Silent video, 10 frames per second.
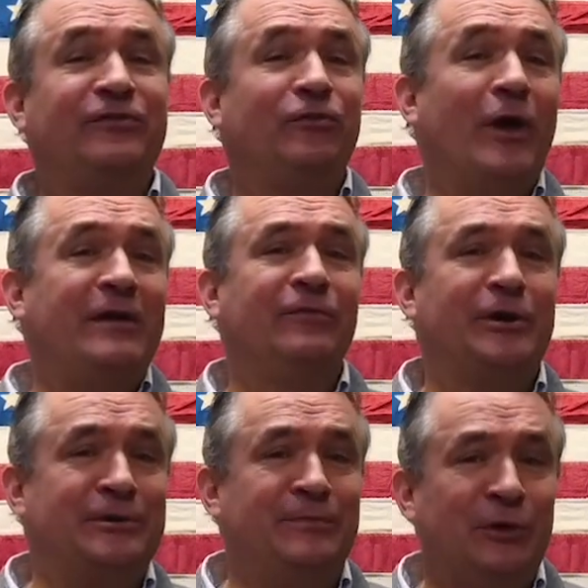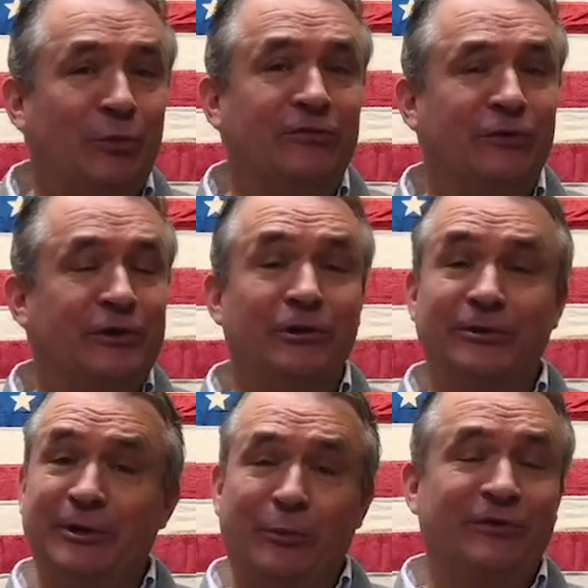slavery was legal,
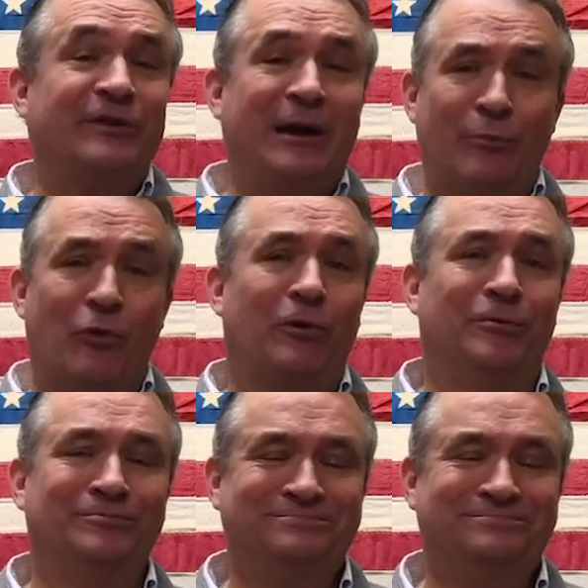it was not moral.